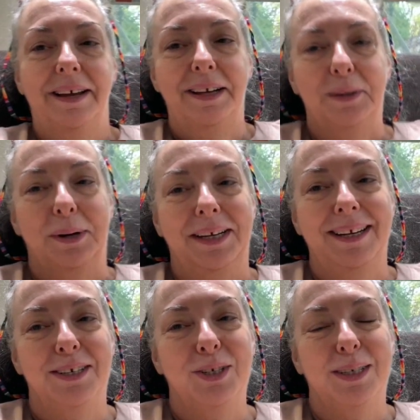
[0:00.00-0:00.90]
anyway,
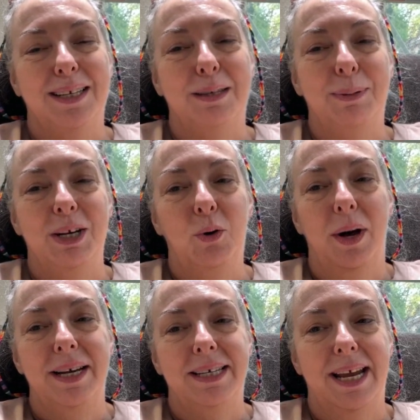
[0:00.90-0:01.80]
it's just, it's been a
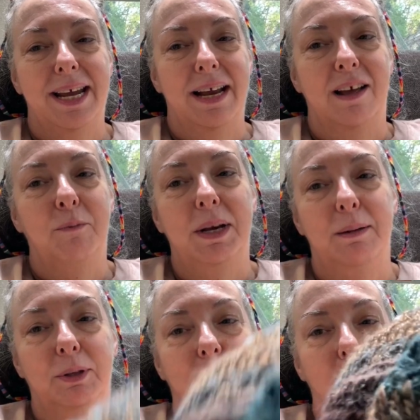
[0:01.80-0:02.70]
quiet day and I've been
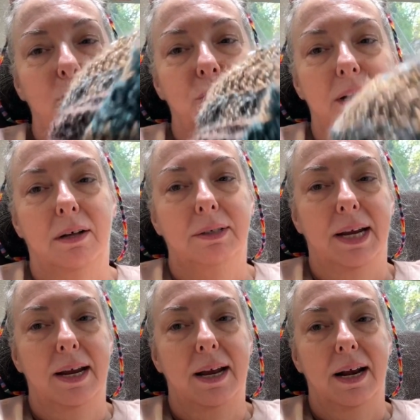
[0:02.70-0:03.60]
able to crochet all
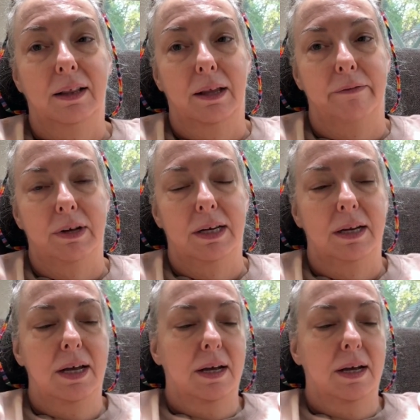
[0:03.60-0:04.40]
day and I love it.